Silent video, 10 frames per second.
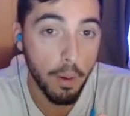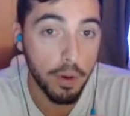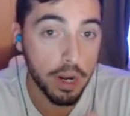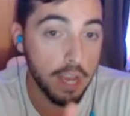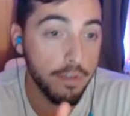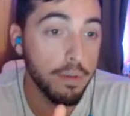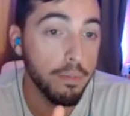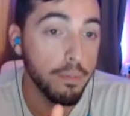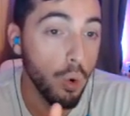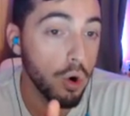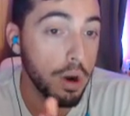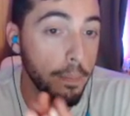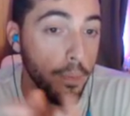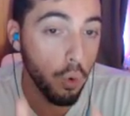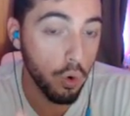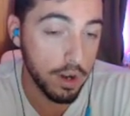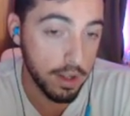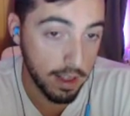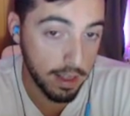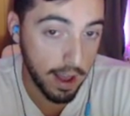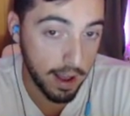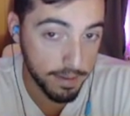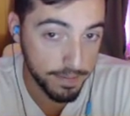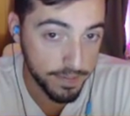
But even more important than that